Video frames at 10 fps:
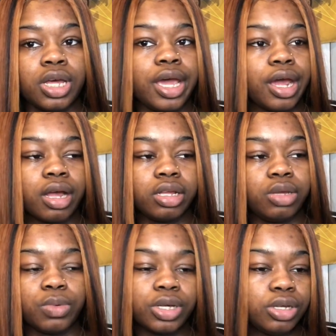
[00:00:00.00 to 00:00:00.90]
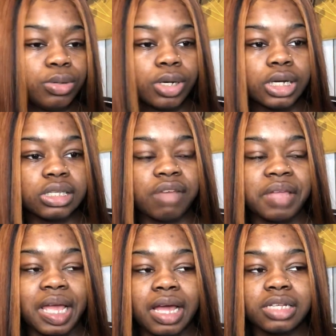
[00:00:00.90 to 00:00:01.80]
hair, you were cuter and stuff
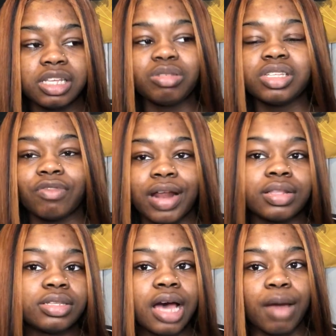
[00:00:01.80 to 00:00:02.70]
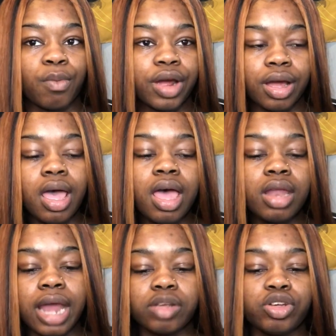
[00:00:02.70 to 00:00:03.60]
like that. Because this was around the time where
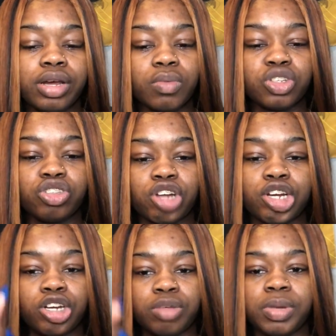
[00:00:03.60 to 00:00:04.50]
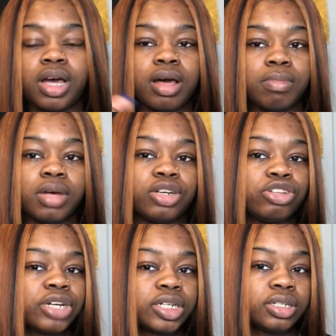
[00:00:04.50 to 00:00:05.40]
natural hair was starting to become a
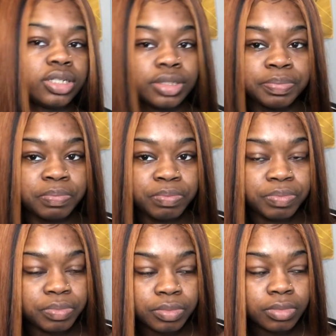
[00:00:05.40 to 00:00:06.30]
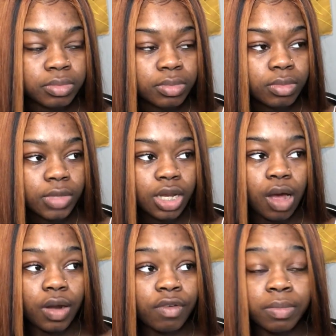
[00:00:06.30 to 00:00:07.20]
trend or
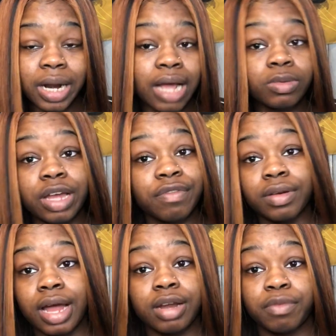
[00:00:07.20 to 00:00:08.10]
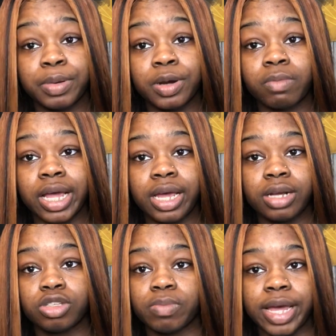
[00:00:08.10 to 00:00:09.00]
whatever. But I never permed my hair,
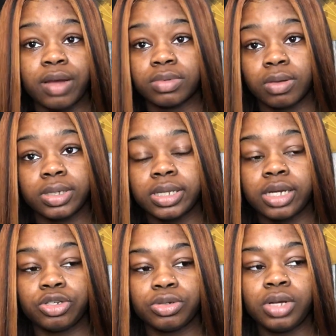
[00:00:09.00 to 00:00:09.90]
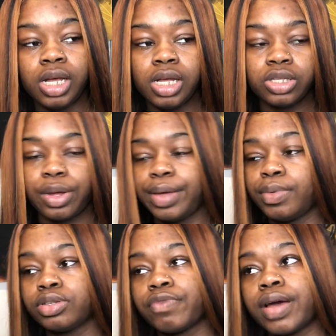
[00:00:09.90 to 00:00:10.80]
so my hair was always natural. So it
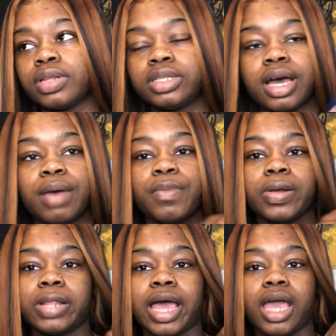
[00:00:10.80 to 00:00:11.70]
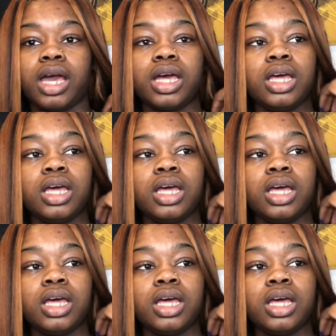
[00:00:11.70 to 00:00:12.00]
was around the time where like